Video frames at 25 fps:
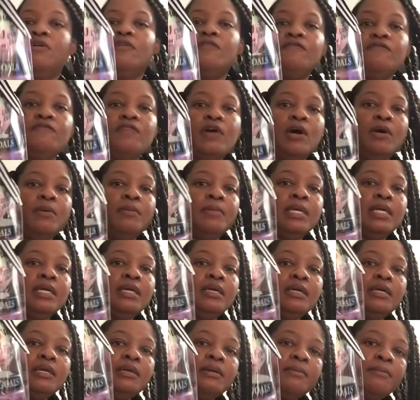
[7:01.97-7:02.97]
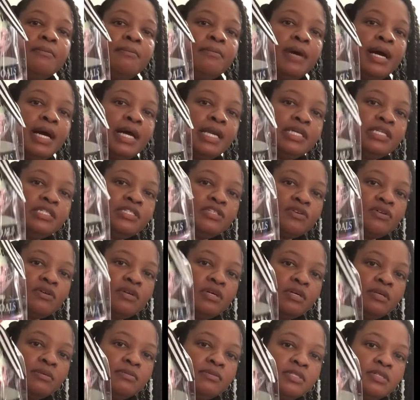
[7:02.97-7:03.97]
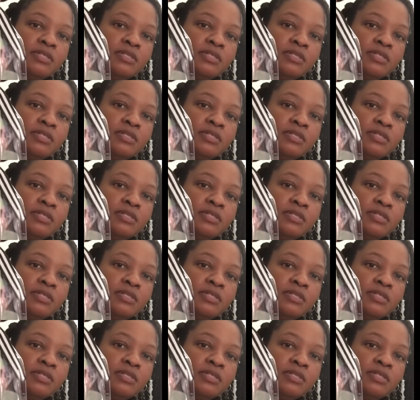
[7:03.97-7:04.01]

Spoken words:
foaming body scrub. So